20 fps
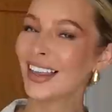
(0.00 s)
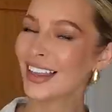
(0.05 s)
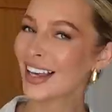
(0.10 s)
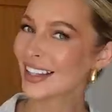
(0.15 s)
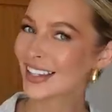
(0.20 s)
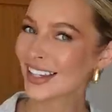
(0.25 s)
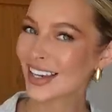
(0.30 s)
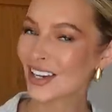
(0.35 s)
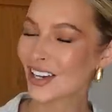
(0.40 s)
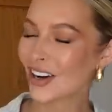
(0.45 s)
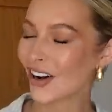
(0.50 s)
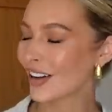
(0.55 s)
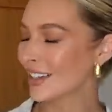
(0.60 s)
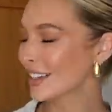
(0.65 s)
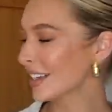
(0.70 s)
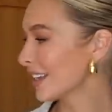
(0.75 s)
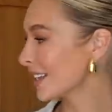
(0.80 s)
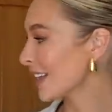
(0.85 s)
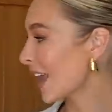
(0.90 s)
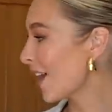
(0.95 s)
And that's it, guys.
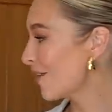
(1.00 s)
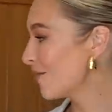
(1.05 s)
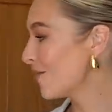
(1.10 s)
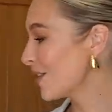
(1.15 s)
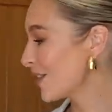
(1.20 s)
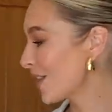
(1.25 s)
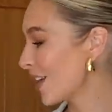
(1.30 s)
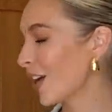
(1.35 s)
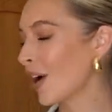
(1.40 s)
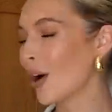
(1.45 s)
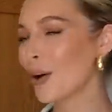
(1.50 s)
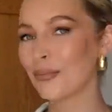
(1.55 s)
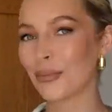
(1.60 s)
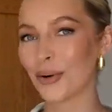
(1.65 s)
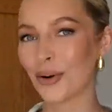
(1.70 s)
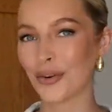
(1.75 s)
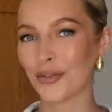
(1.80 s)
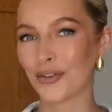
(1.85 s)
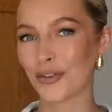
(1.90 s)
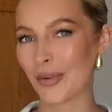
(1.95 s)
That's everything I
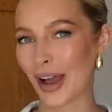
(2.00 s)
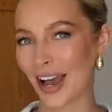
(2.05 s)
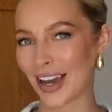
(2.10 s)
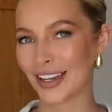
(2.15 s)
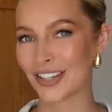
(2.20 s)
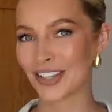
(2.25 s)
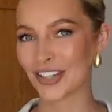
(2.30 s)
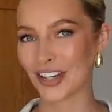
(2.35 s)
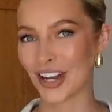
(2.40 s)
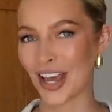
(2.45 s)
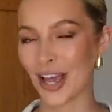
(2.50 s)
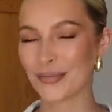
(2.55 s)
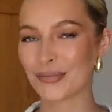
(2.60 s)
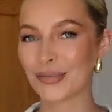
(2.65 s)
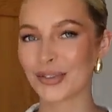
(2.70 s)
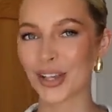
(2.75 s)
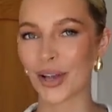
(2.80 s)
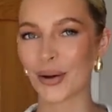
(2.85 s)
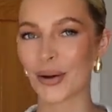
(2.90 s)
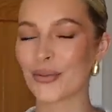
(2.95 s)
bought from H&M.
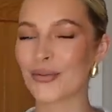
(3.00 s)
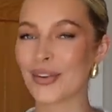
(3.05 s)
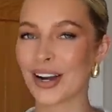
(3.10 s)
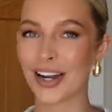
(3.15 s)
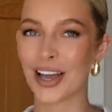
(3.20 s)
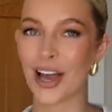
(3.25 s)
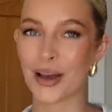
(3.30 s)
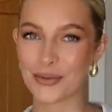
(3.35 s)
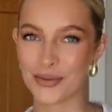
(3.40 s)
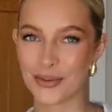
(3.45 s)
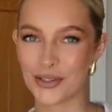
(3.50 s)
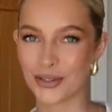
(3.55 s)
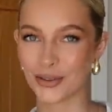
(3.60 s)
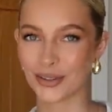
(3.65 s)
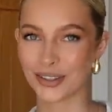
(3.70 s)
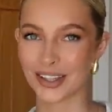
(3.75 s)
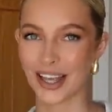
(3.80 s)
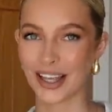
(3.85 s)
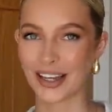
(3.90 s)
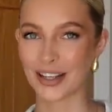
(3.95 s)
So I really hope you
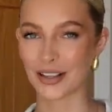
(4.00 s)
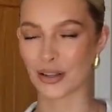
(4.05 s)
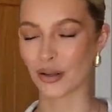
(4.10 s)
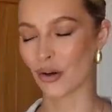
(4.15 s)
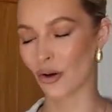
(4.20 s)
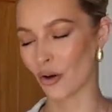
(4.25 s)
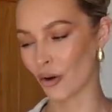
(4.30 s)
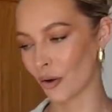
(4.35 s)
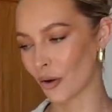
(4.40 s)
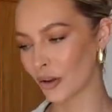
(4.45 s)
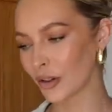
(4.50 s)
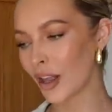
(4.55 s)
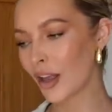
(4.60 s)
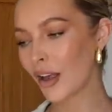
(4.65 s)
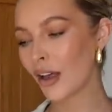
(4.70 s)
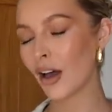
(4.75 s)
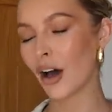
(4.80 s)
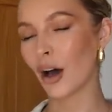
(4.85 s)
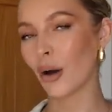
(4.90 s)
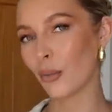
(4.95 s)
enjoyed that little haul.
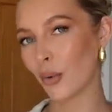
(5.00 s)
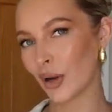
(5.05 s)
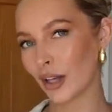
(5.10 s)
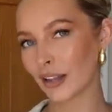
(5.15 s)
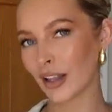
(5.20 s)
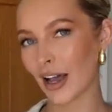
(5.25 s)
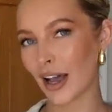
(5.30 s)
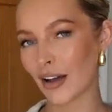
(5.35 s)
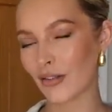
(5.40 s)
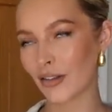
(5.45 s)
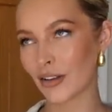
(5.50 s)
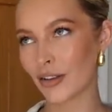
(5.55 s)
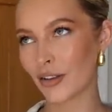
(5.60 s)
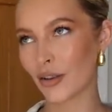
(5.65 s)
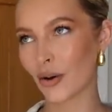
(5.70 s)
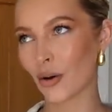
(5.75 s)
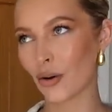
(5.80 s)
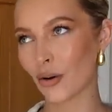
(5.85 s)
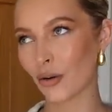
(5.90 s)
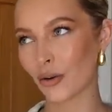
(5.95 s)
I will have
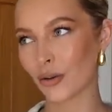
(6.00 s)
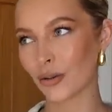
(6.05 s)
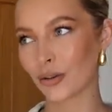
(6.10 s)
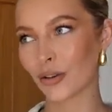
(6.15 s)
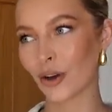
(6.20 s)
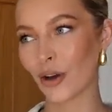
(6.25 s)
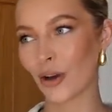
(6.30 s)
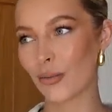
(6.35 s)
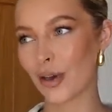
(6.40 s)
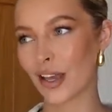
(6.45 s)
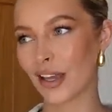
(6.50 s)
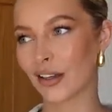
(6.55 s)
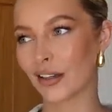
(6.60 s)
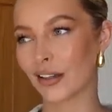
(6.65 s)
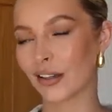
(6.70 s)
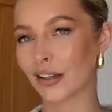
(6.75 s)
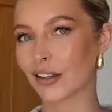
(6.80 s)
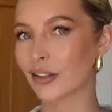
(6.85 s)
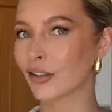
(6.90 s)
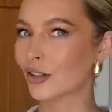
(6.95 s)
another haul
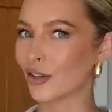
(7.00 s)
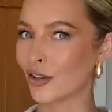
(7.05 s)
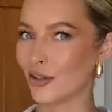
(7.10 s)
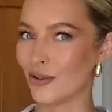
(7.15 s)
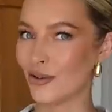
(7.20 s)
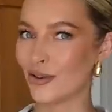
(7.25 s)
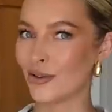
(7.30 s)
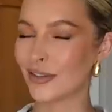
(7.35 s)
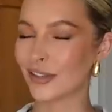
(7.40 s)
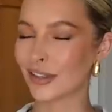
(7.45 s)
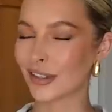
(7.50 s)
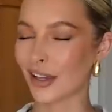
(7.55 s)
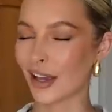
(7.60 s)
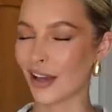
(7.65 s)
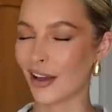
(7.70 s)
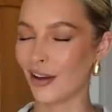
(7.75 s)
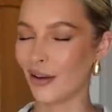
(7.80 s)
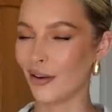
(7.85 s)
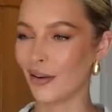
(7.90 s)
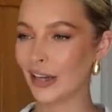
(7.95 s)
coming soon,
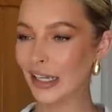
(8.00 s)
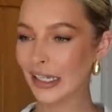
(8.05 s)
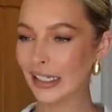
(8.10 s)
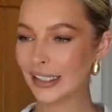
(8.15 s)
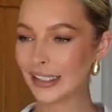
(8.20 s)
so